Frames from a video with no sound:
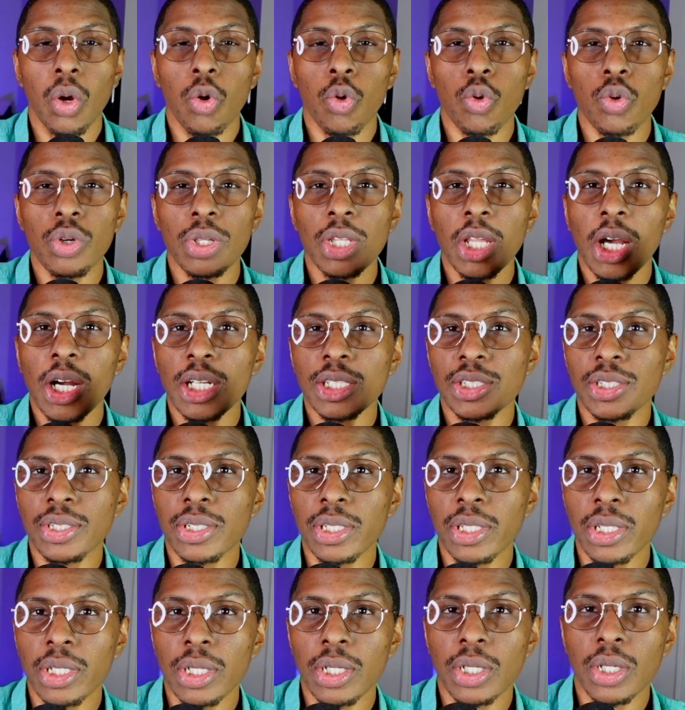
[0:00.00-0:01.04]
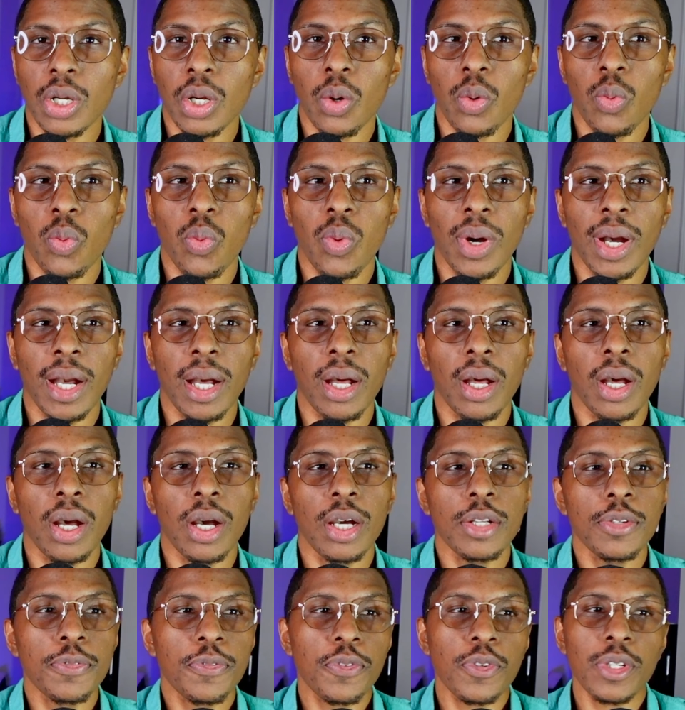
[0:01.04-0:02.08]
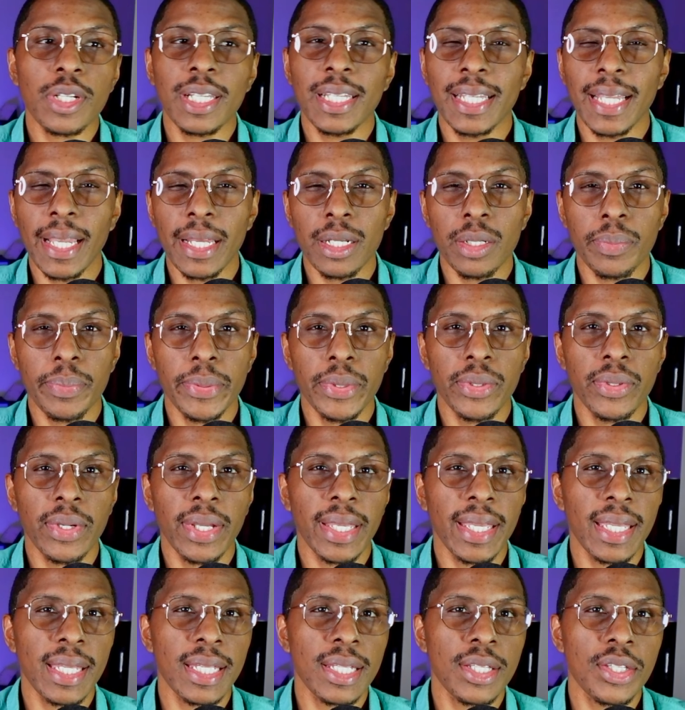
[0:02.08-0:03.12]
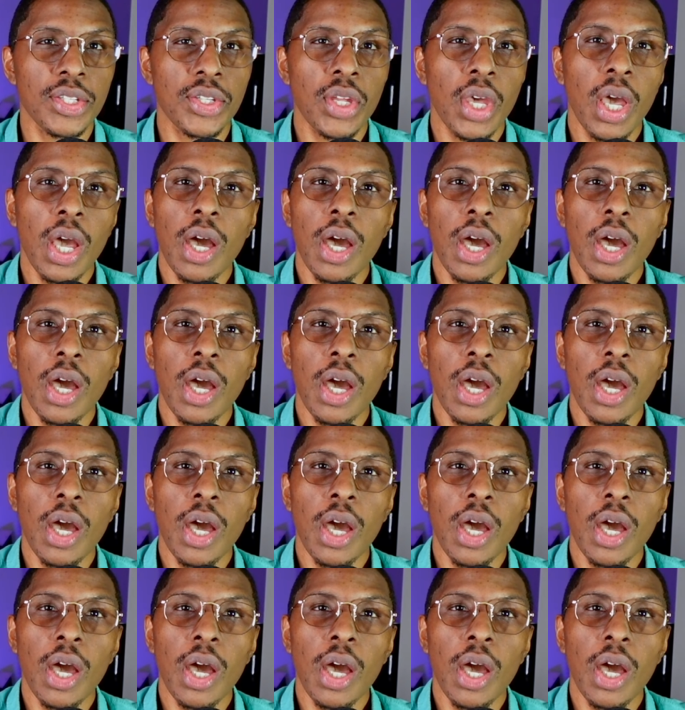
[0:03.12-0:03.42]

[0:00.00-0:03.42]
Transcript: Orlok's look, while unforgettable, is